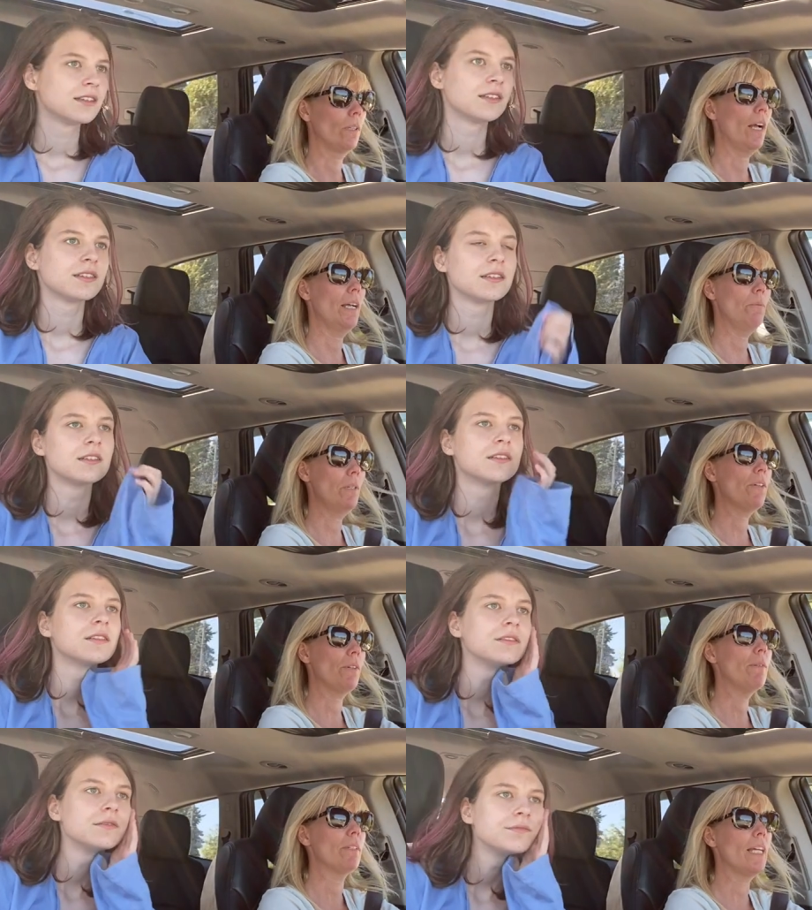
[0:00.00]
Speaker 1: I would
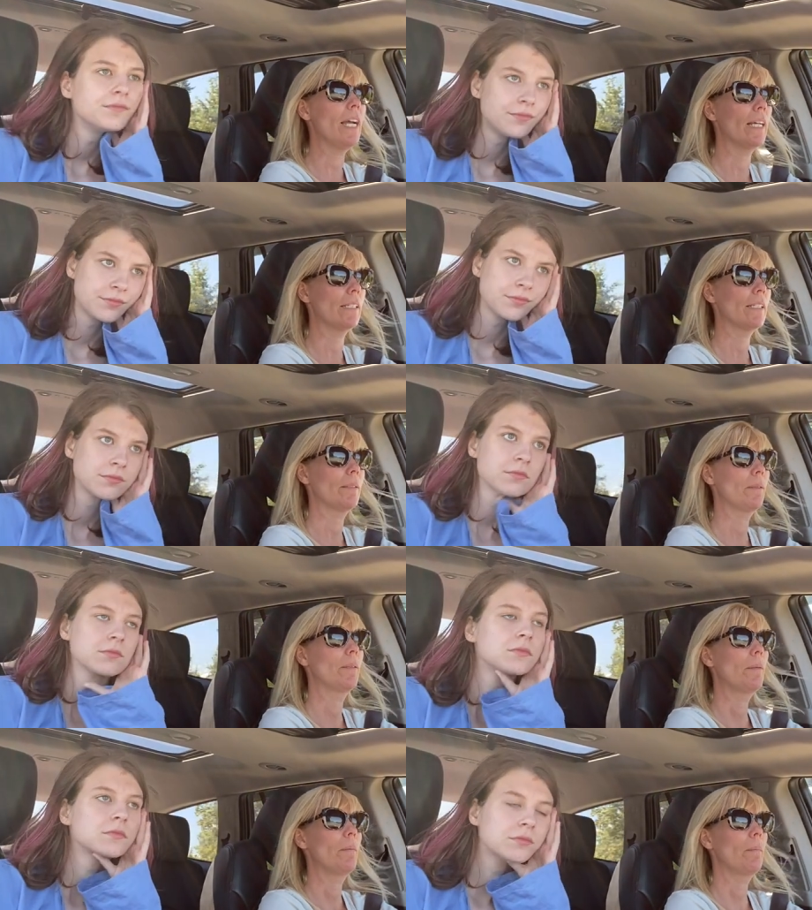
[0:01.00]
agree with that
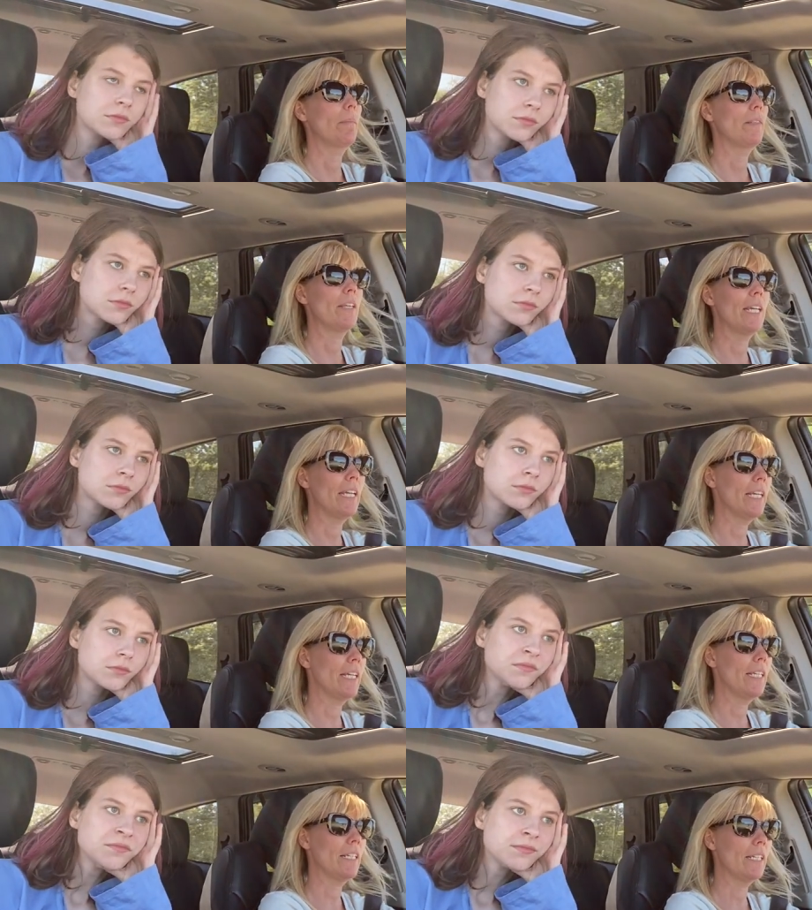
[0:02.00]
but
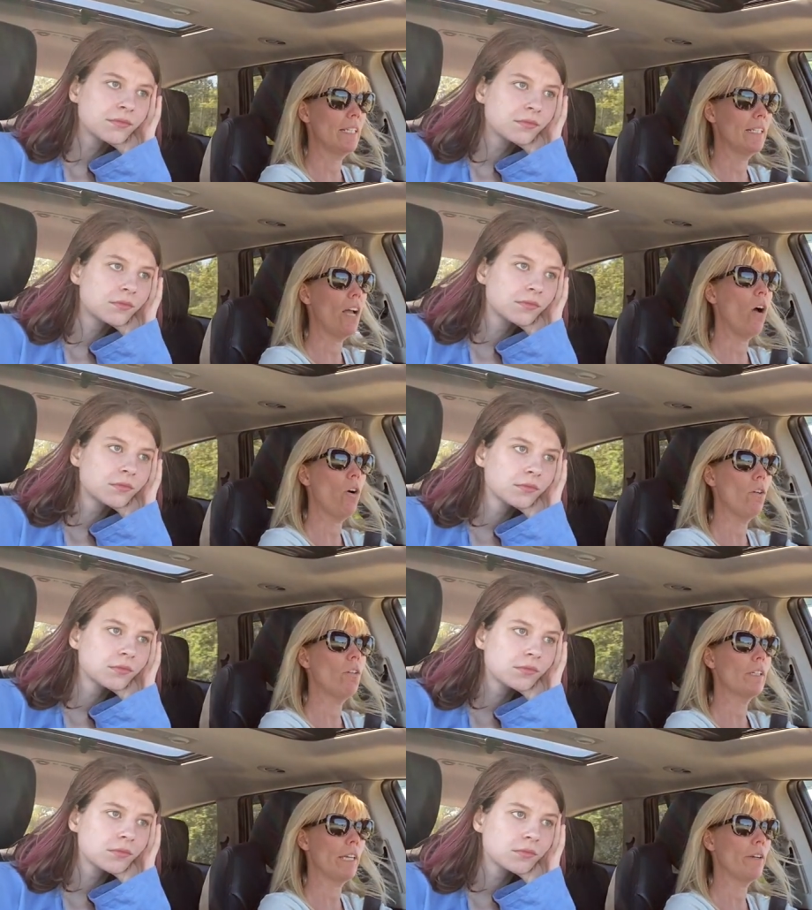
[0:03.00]
they
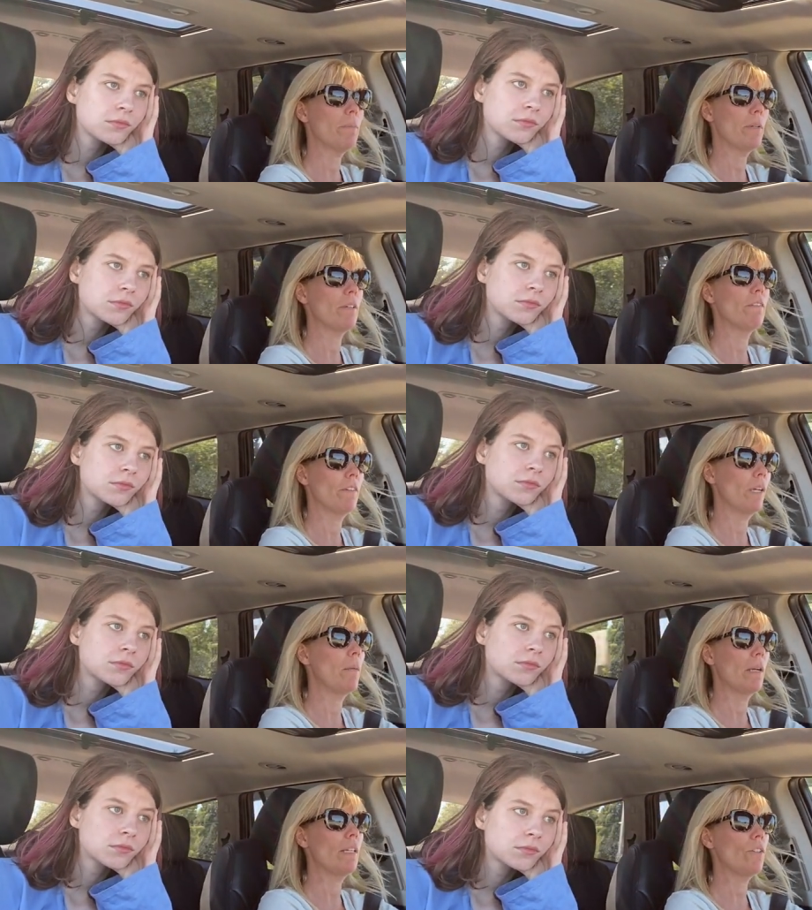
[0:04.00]
all care about you very
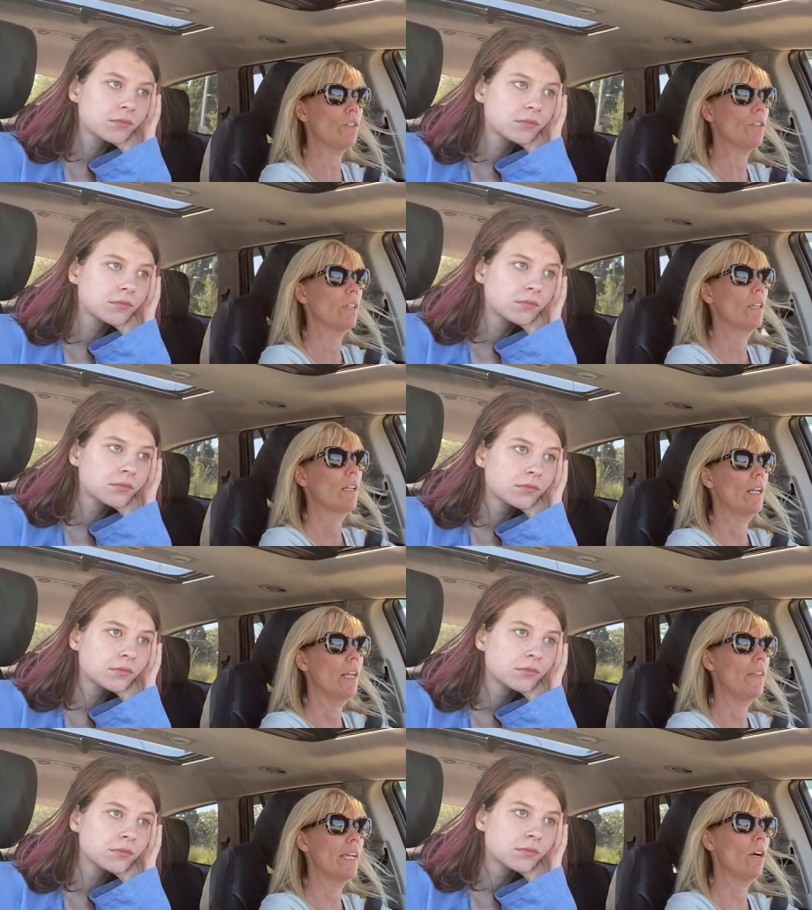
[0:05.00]
much
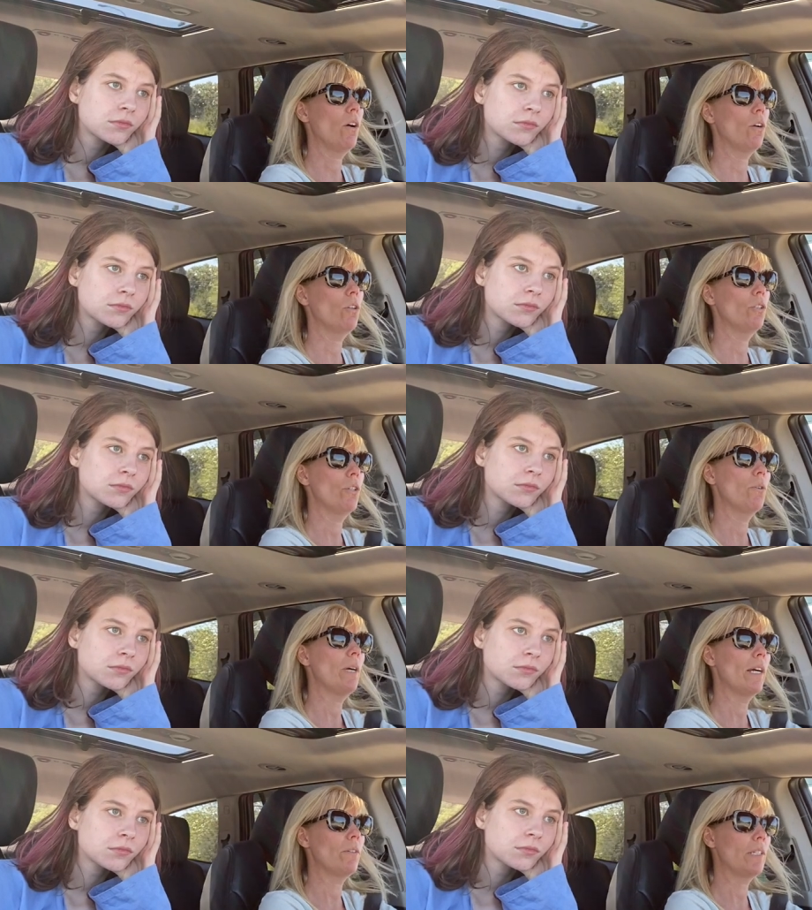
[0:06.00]
and they all know
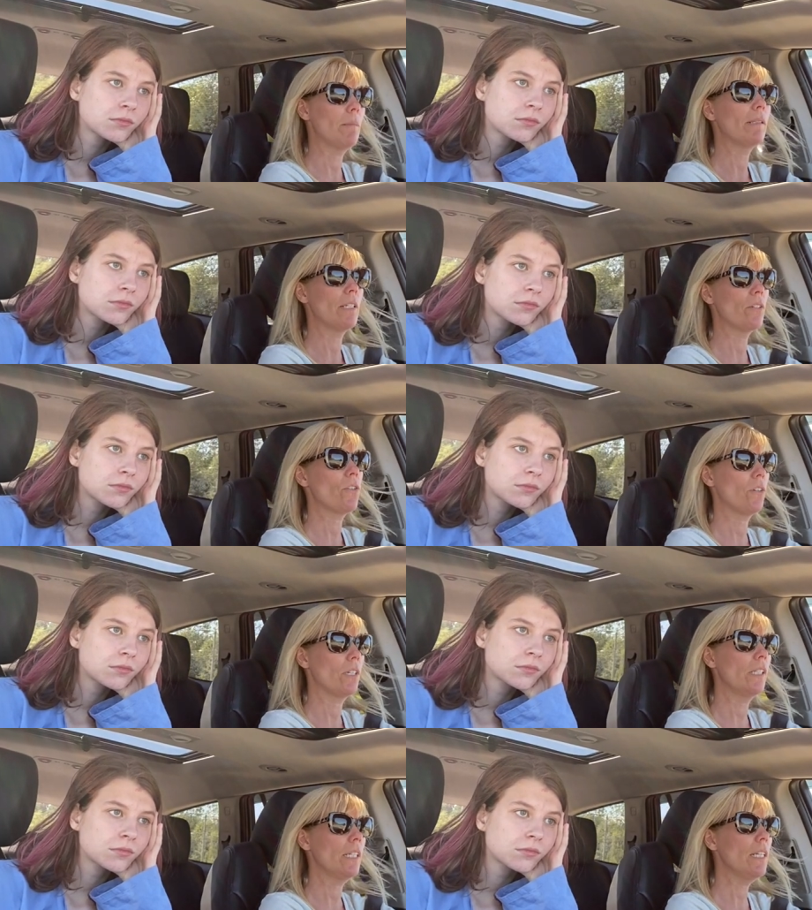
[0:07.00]
how deeply you're
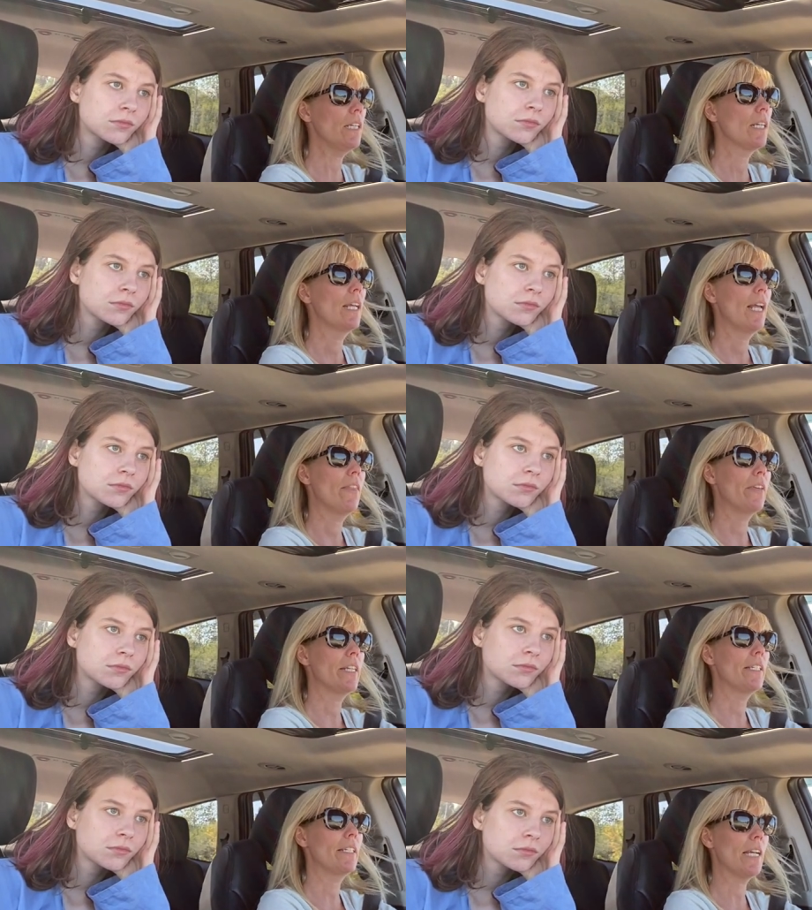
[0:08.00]
struggling and they
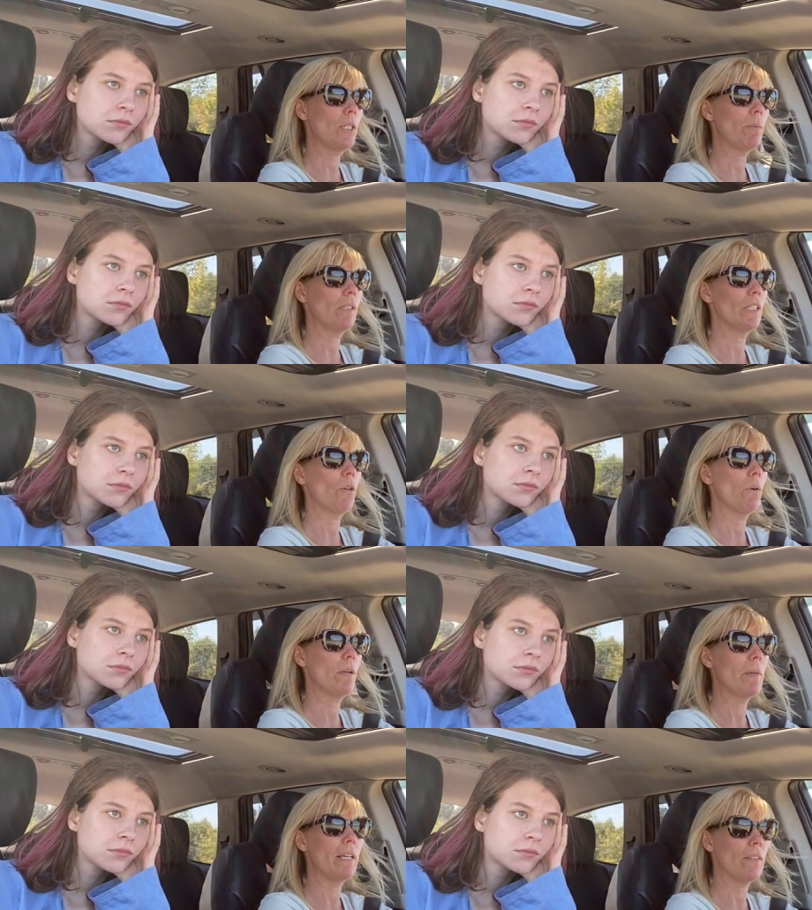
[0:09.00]
desperately don't want
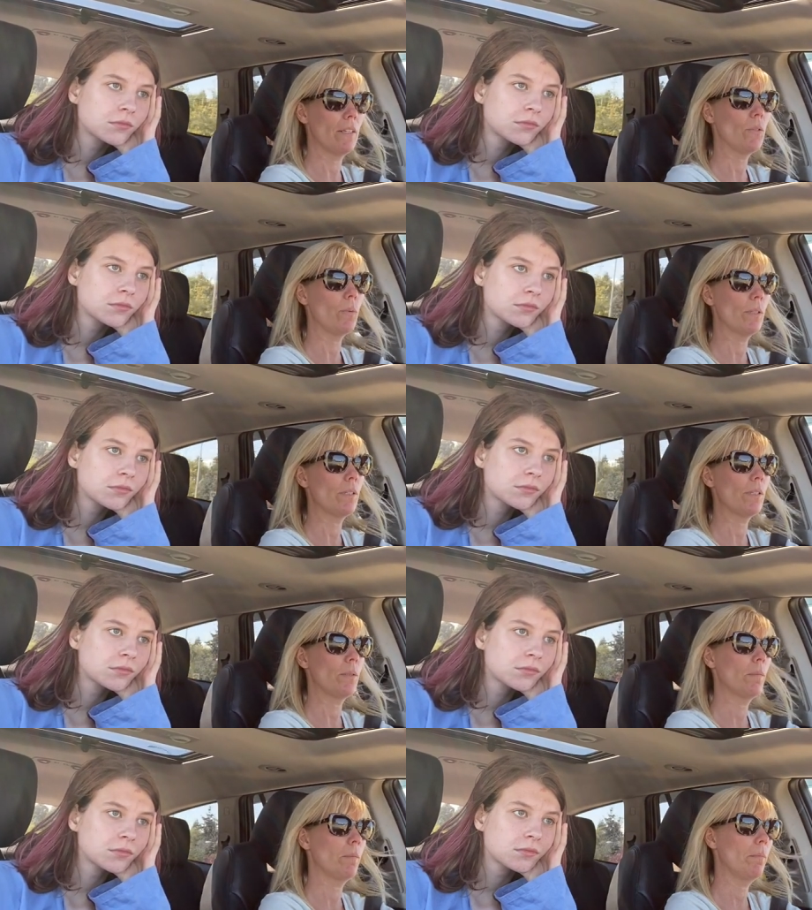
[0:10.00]
to make things worse
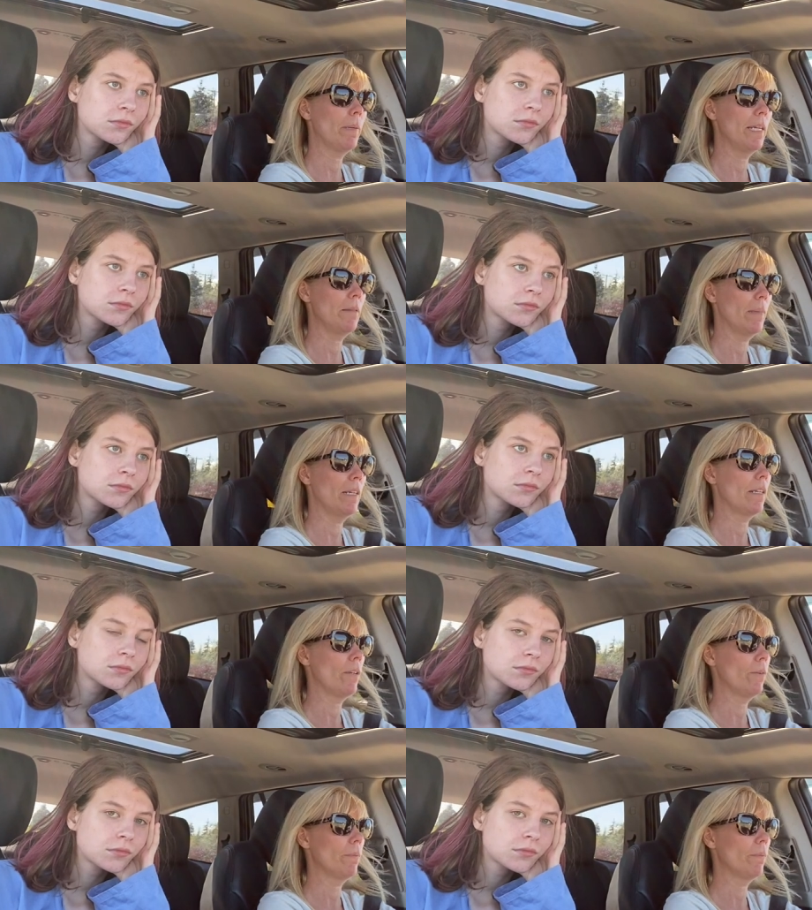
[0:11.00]
by admitting